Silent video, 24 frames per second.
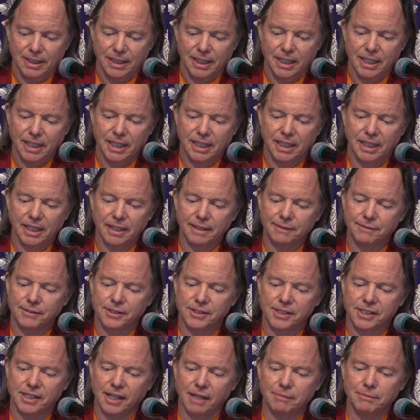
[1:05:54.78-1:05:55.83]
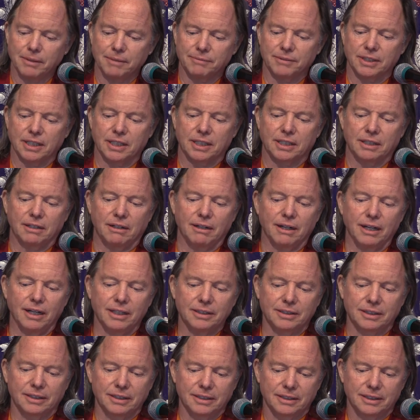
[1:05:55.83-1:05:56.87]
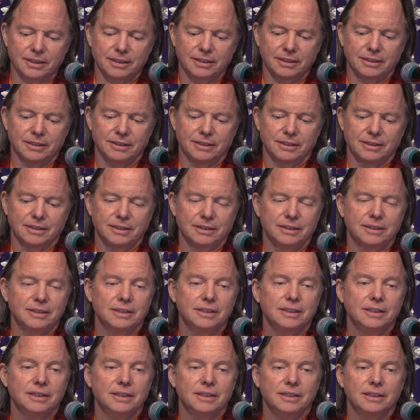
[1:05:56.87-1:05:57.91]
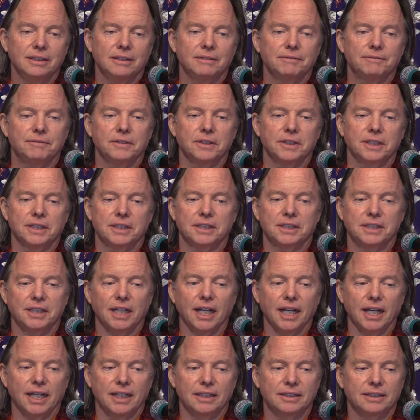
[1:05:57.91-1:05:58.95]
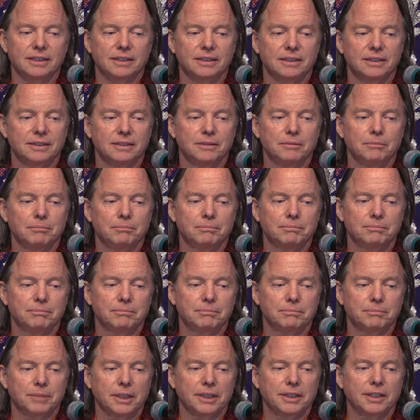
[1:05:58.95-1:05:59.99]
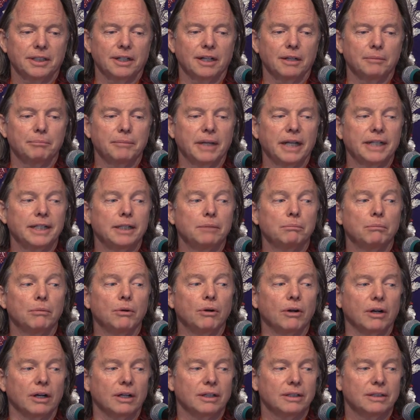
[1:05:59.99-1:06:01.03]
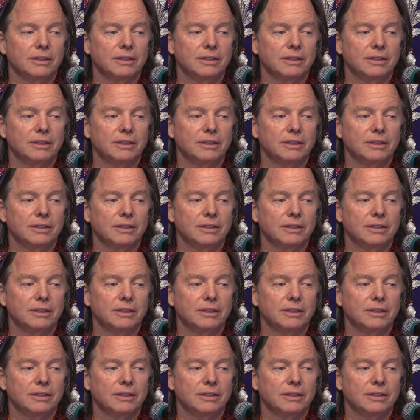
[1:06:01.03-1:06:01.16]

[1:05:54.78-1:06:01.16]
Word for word: He gives some of the causes for the signs, but there are many more.